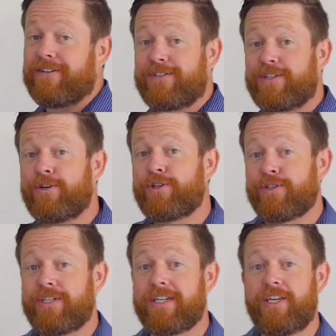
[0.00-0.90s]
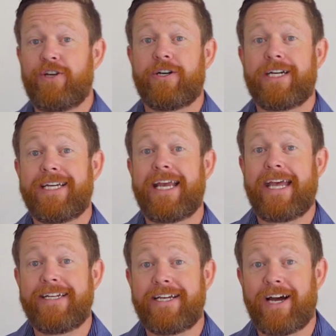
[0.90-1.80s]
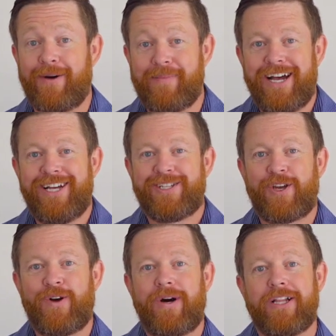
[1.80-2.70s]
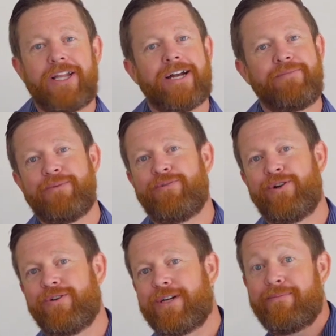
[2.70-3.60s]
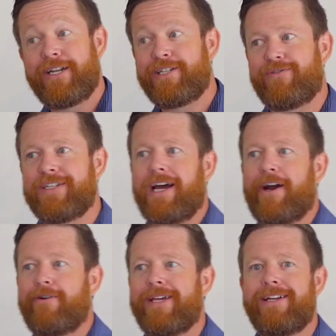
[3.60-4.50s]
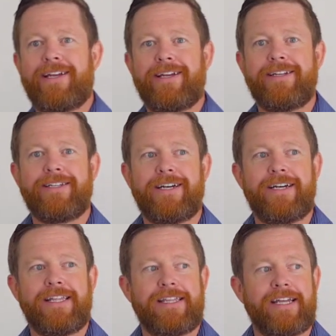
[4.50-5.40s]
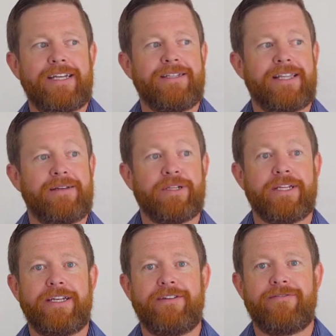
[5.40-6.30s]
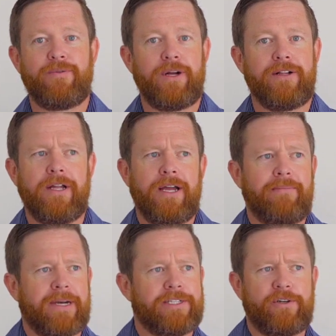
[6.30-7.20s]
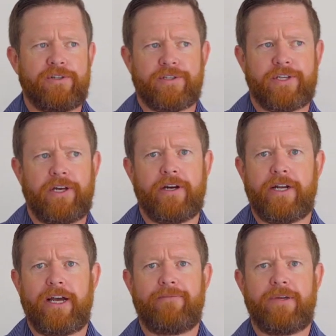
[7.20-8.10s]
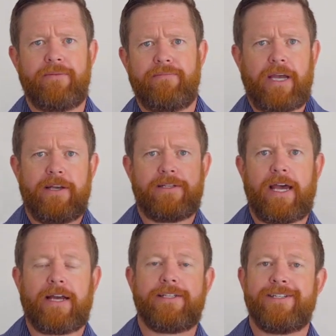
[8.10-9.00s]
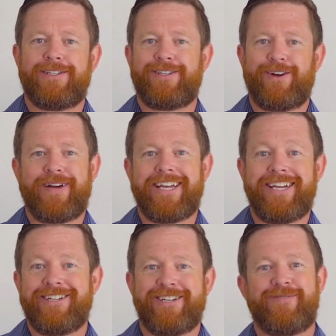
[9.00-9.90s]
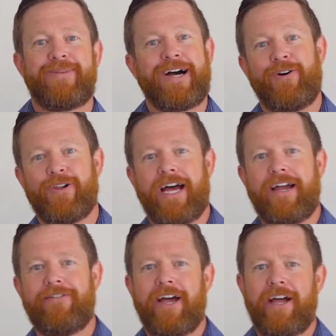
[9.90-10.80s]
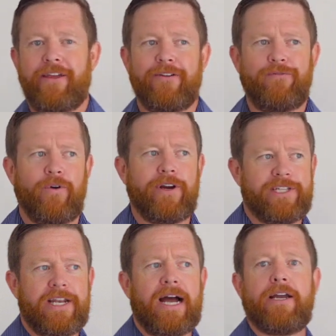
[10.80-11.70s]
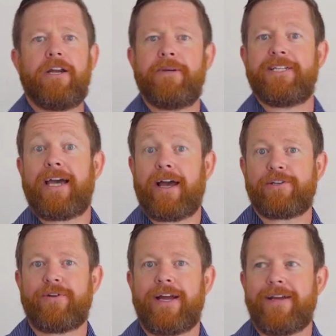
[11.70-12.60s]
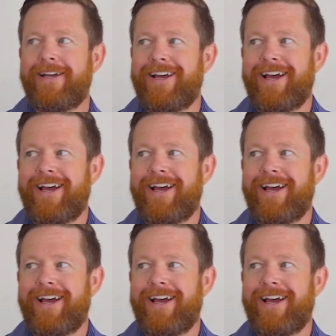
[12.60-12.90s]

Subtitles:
of Social Security income. So a lot of people come into retirement and they believe, well, my Social Security, I've been paying taxes on my income my whole life, therefore it's not going to be taxed, right?